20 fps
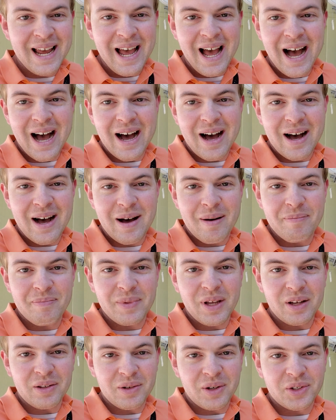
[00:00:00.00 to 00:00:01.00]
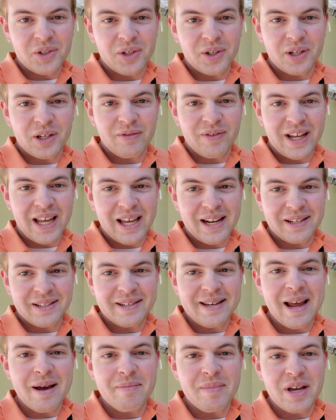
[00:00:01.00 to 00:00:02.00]
The other alternative, again, is
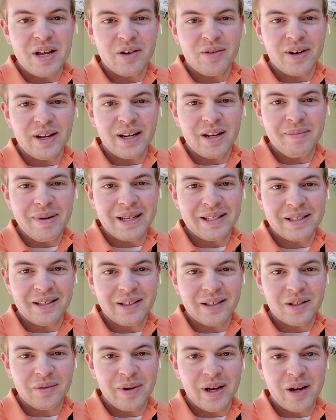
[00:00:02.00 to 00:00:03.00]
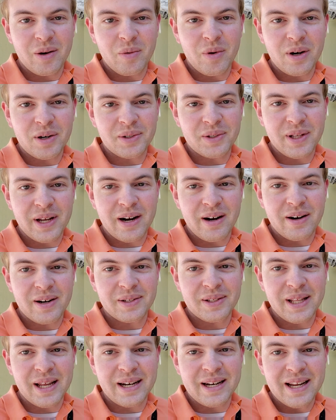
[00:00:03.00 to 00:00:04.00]
net metering. And basically the way it works there
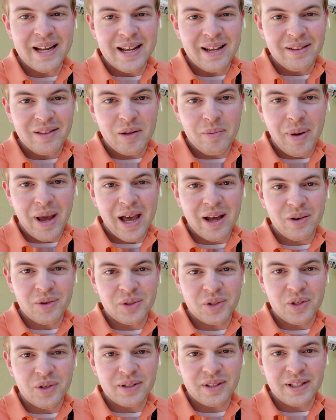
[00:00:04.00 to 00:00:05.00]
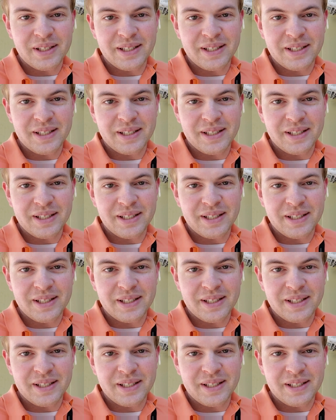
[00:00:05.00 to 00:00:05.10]
is that the panels during the